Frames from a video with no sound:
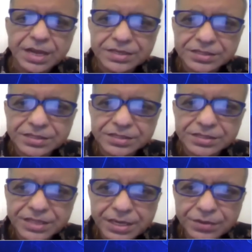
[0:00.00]
and
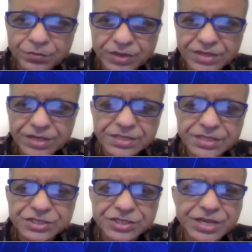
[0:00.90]
they are
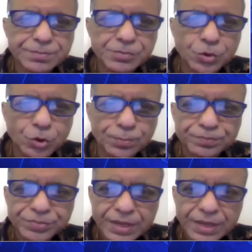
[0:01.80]
working, the same group